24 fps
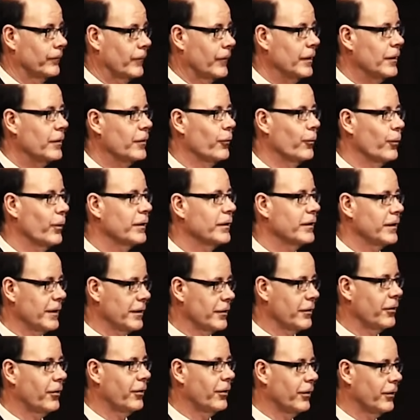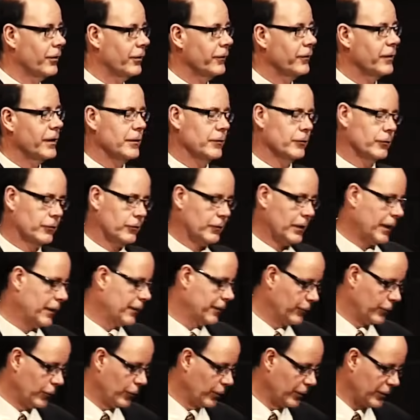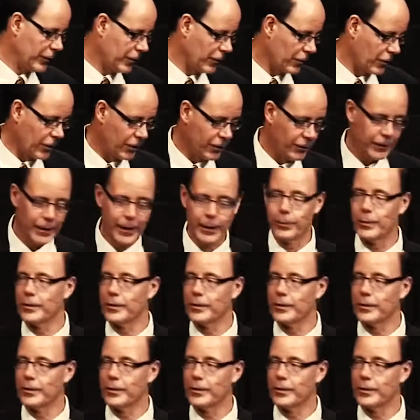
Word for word: You know what they call, they used to, I don't even know what they call it now,